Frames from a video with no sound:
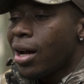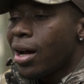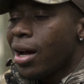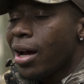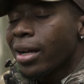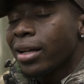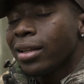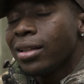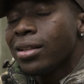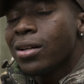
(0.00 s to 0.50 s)

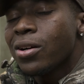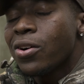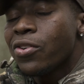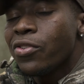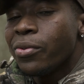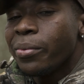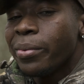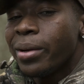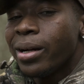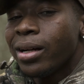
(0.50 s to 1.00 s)
I could look
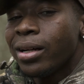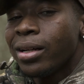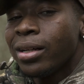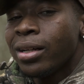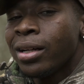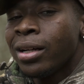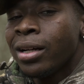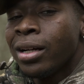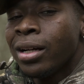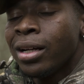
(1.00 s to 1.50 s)
over my
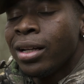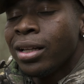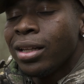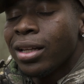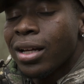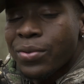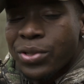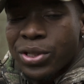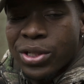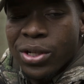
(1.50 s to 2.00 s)

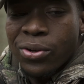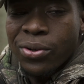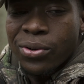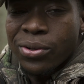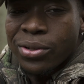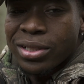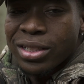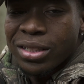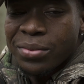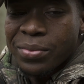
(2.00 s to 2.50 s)
left
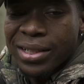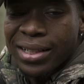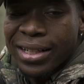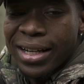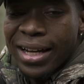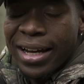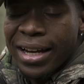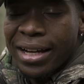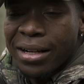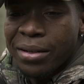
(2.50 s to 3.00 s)
shoulder and see my
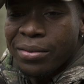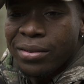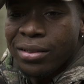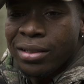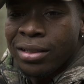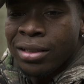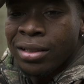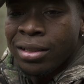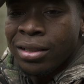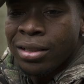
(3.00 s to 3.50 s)
dad,
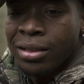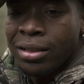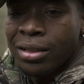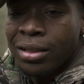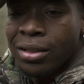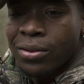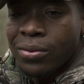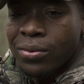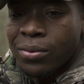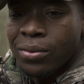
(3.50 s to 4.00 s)

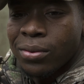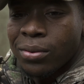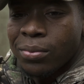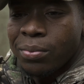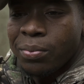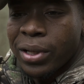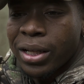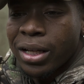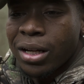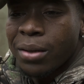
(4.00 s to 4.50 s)
you know,
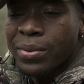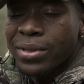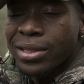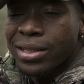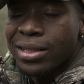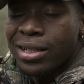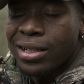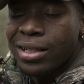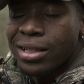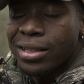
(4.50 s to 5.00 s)
picking up his
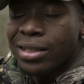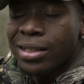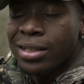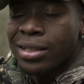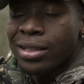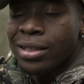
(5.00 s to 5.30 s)
gun.